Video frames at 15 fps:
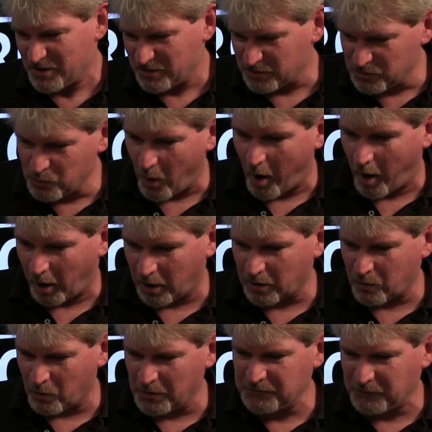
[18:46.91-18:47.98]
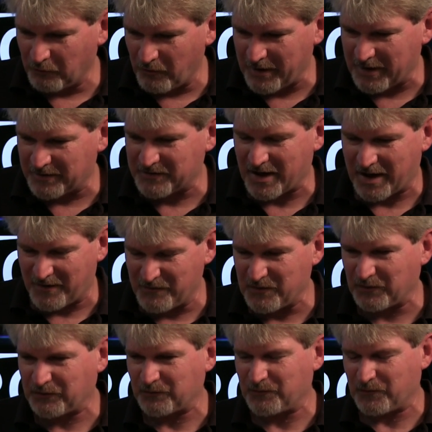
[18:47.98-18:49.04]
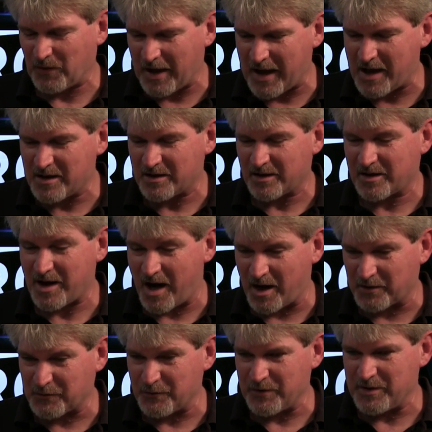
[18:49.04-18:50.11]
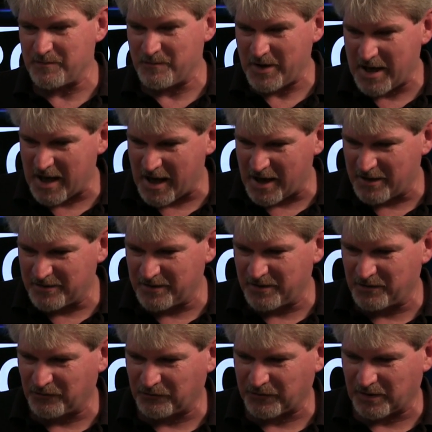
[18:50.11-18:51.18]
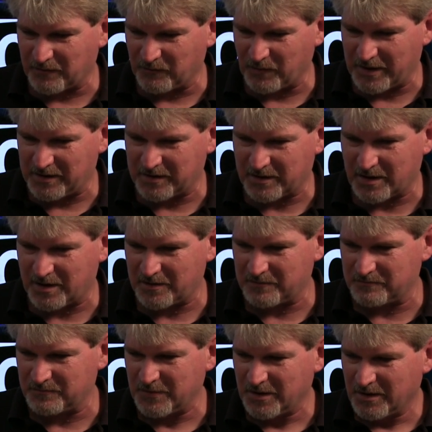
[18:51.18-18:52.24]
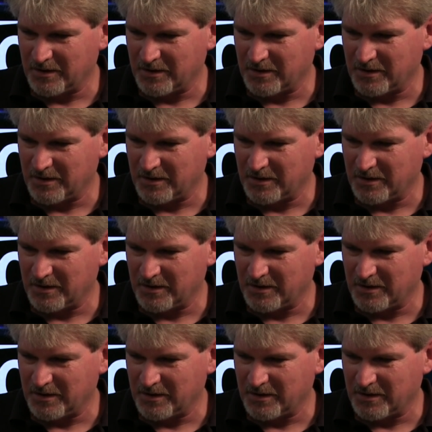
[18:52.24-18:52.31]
you are going to land on this flat concrete pad instead of landing on